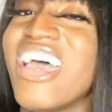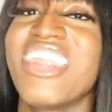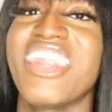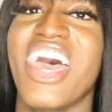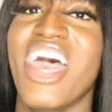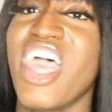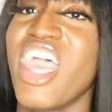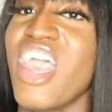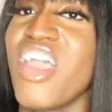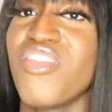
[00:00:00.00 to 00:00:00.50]

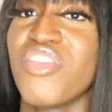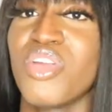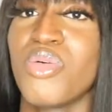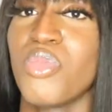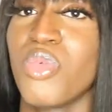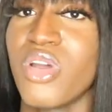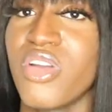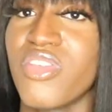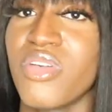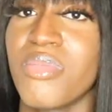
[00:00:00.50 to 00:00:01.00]
not having a
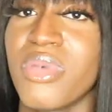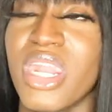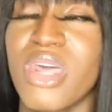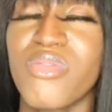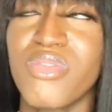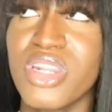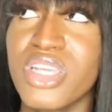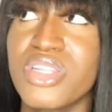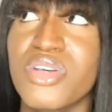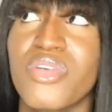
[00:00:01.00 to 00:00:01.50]
boyfriend but I
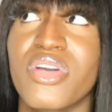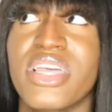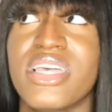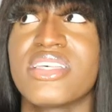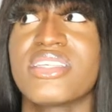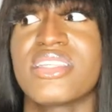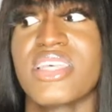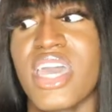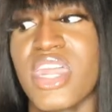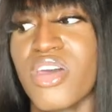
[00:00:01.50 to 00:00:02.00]
really don't
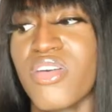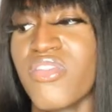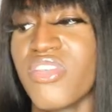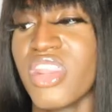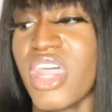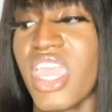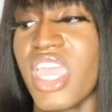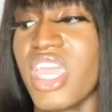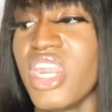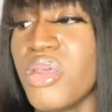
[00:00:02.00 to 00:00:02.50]
get sad over
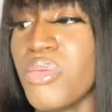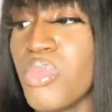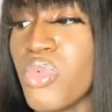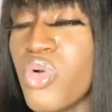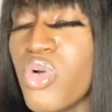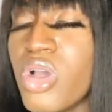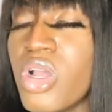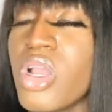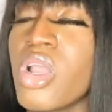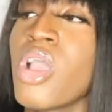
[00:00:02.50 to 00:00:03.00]
that
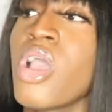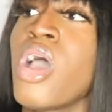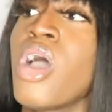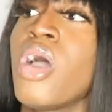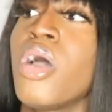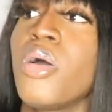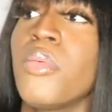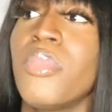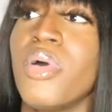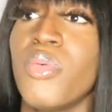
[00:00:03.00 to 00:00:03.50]
anymore
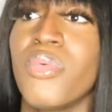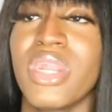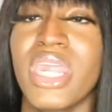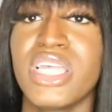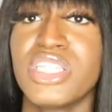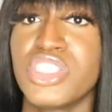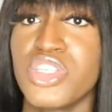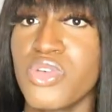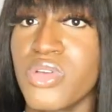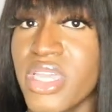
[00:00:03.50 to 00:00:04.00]
but when
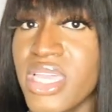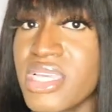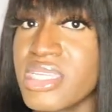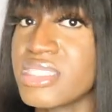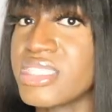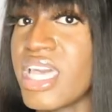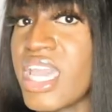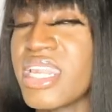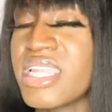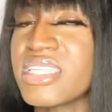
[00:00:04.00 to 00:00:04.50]
I do get
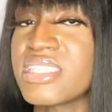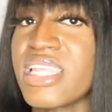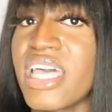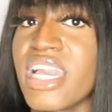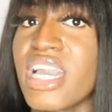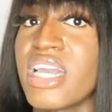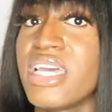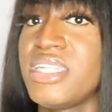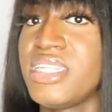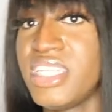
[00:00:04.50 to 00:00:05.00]
sad it's
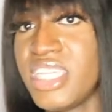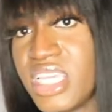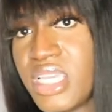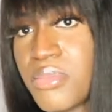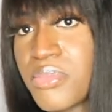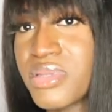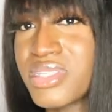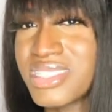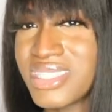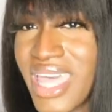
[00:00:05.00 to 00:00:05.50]
like a
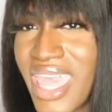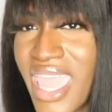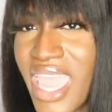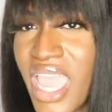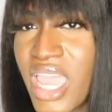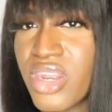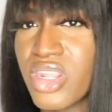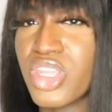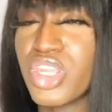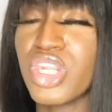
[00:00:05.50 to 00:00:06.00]
deep
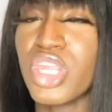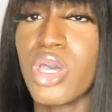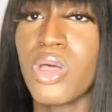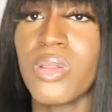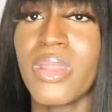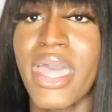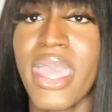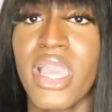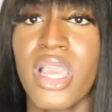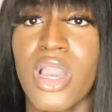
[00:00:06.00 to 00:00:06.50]
sad you know
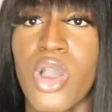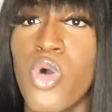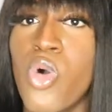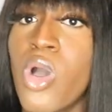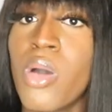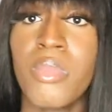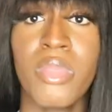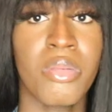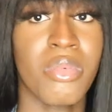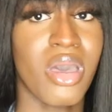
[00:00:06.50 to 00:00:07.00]
like
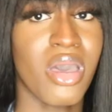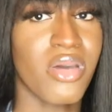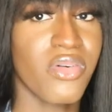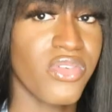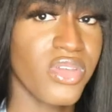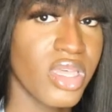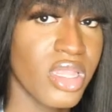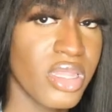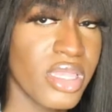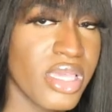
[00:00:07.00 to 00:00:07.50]
oh I'm in my
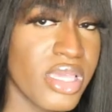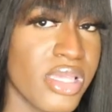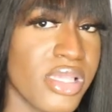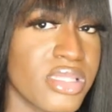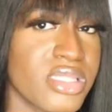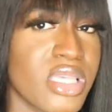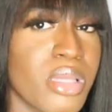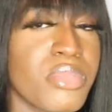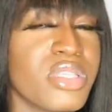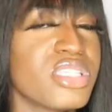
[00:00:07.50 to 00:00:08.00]

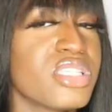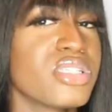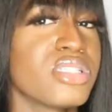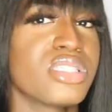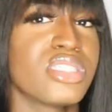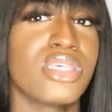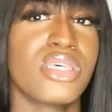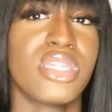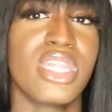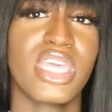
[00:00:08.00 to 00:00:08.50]
feelings I'm
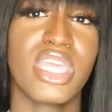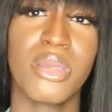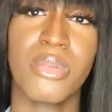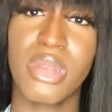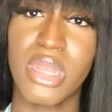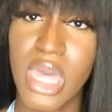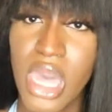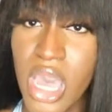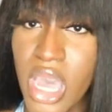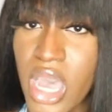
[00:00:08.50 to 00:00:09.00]
listening to Nicki
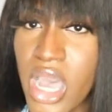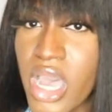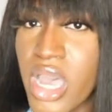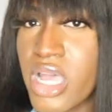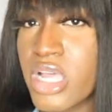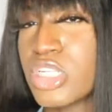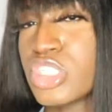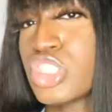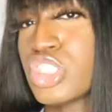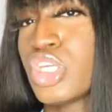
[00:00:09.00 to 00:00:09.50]

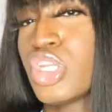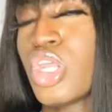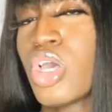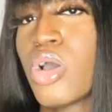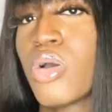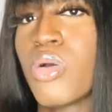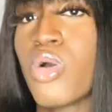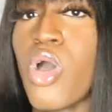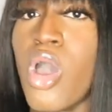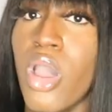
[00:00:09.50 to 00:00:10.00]
Minaj you
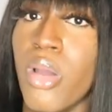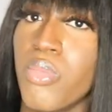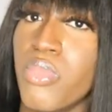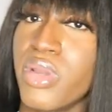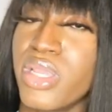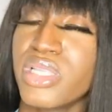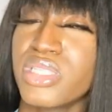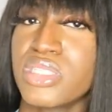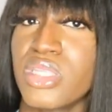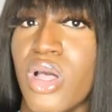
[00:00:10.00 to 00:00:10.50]
know
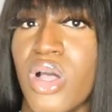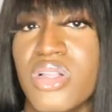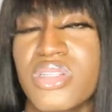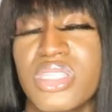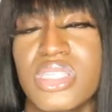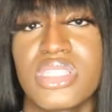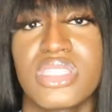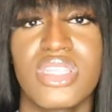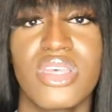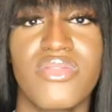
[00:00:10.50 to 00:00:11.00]
heartbreak
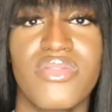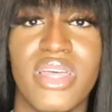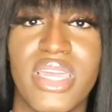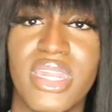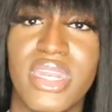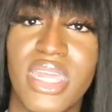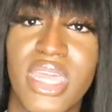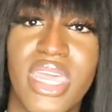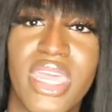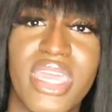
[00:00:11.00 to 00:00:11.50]
songs and stuff
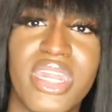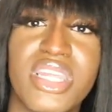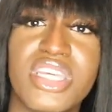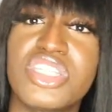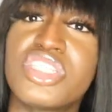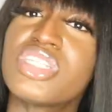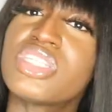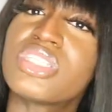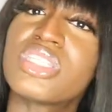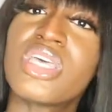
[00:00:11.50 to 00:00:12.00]
like that and
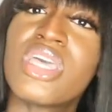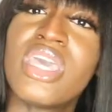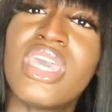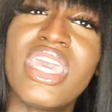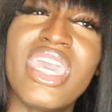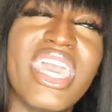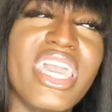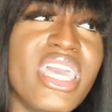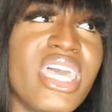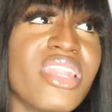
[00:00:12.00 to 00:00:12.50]
it's just
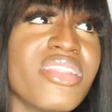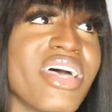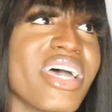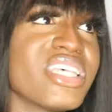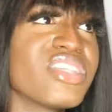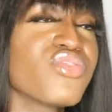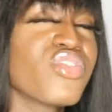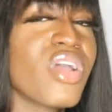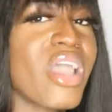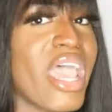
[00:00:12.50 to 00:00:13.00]
it can
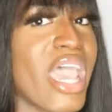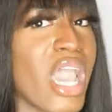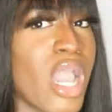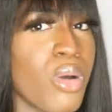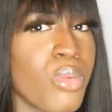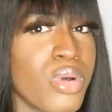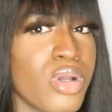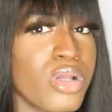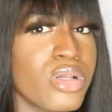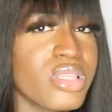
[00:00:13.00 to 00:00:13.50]
last for an
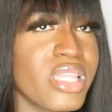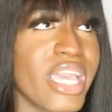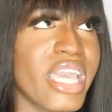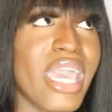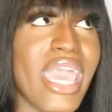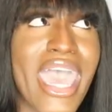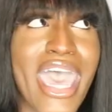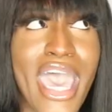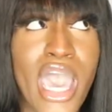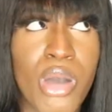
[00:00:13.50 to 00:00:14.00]
hour like
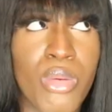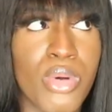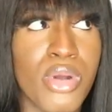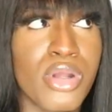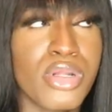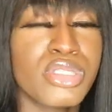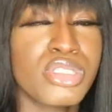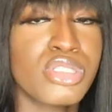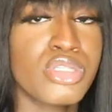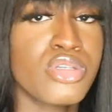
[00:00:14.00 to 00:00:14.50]
an
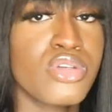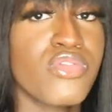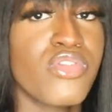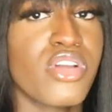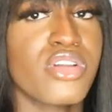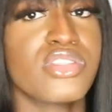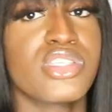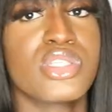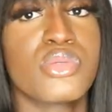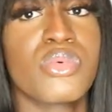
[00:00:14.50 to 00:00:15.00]
hour or two
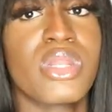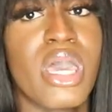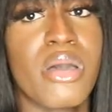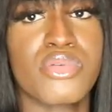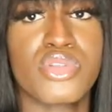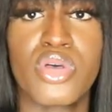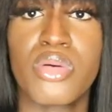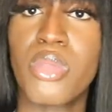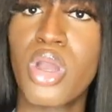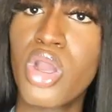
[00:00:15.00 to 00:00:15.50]
versus when I
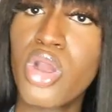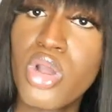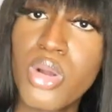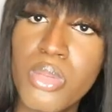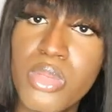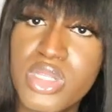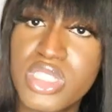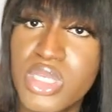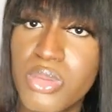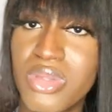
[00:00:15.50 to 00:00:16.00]
was on my
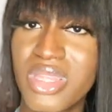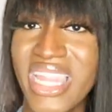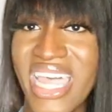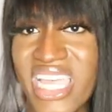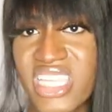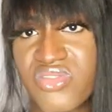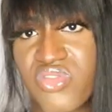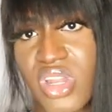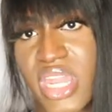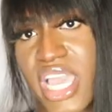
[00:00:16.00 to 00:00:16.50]
hormones it would
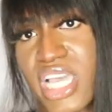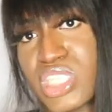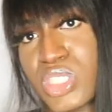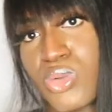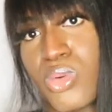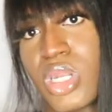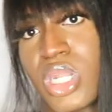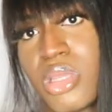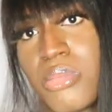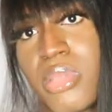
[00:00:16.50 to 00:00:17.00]
last for like
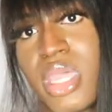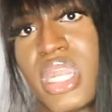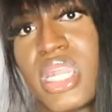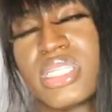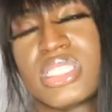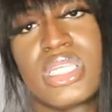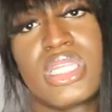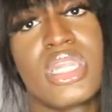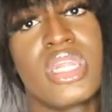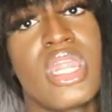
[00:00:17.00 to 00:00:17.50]
20
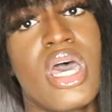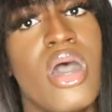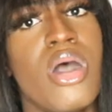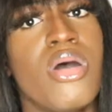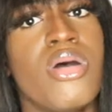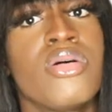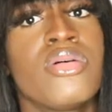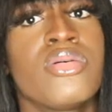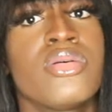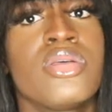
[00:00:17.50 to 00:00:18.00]
minutes and then
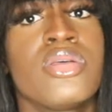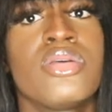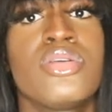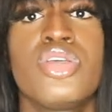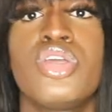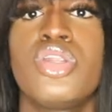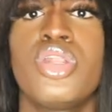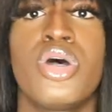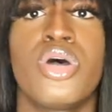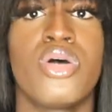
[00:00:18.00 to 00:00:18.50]
I'll
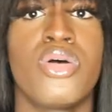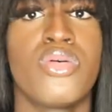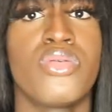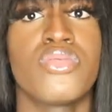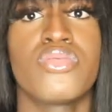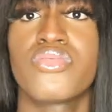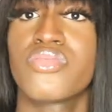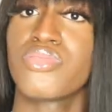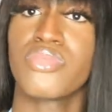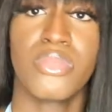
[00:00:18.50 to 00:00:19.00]
you
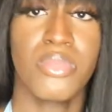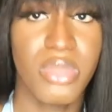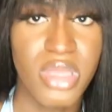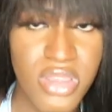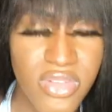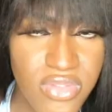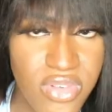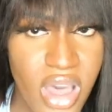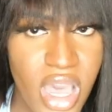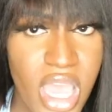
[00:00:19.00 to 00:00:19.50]
know
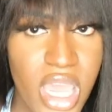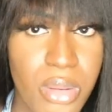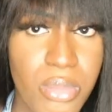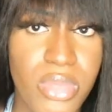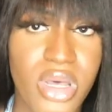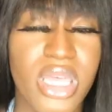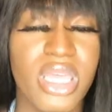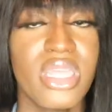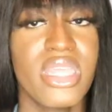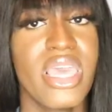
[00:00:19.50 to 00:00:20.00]
be fine
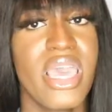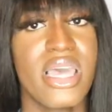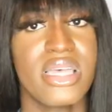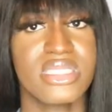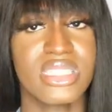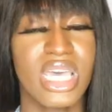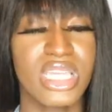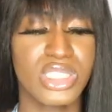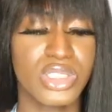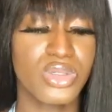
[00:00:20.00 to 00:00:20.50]
but
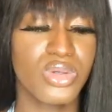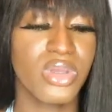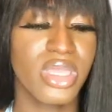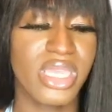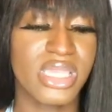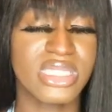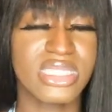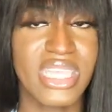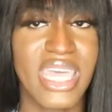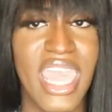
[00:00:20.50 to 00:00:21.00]
yes I do
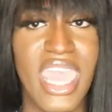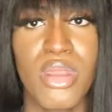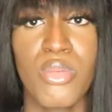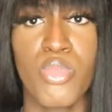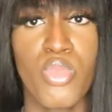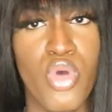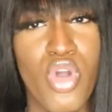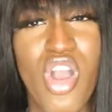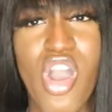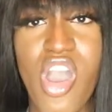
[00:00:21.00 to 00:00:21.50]
get sad
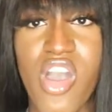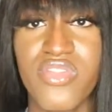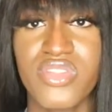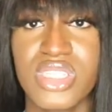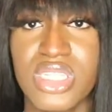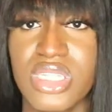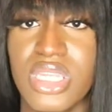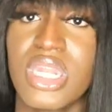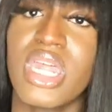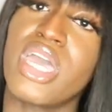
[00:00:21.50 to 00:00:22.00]
more
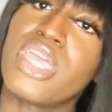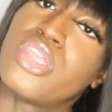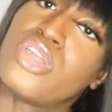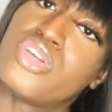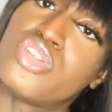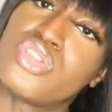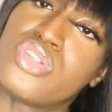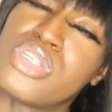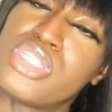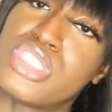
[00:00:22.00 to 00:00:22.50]
often than I
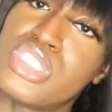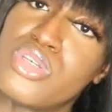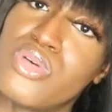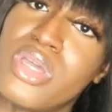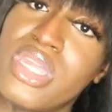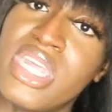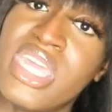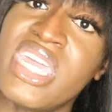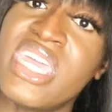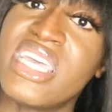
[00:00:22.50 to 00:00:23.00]
usually do
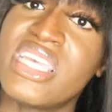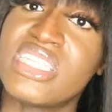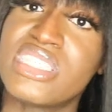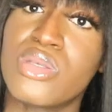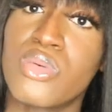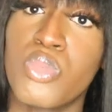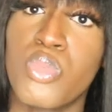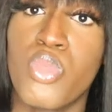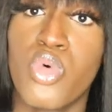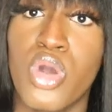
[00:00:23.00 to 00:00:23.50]
and it
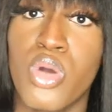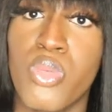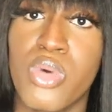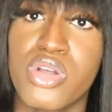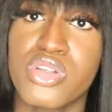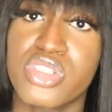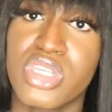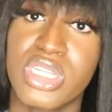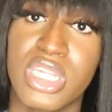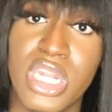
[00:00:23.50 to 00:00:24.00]
is more
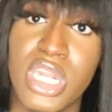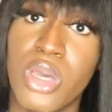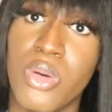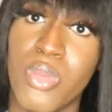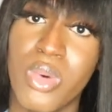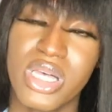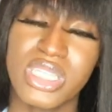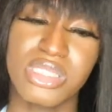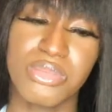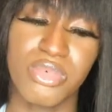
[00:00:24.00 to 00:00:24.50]
worse than it
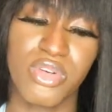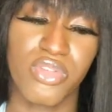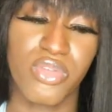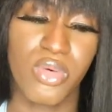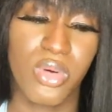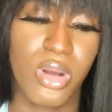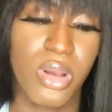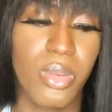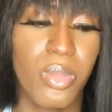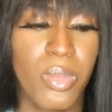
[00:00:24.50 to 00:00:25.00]
was
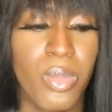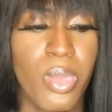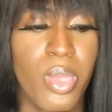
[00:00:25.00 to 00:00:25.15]
before